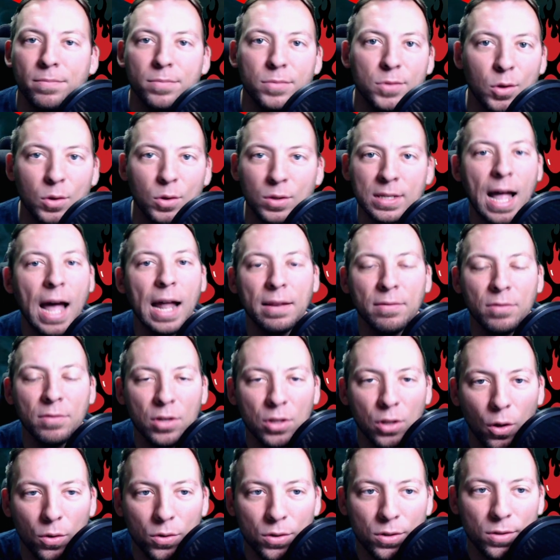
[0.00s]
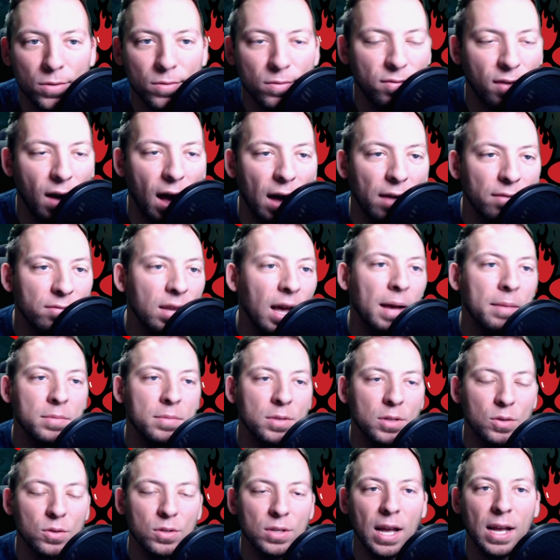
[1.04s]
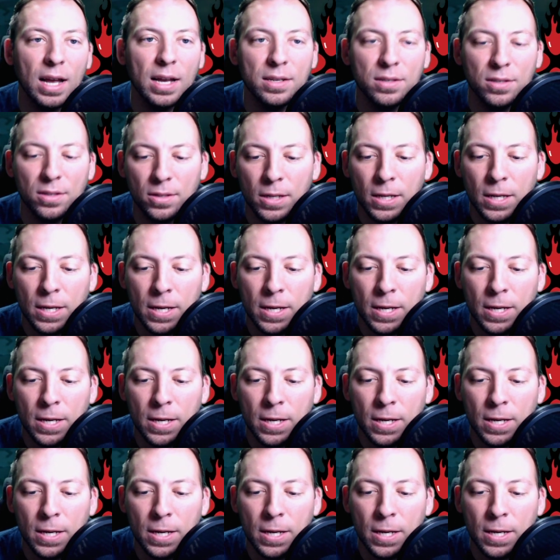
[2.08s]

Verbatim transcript: So it's not even close, five times their size.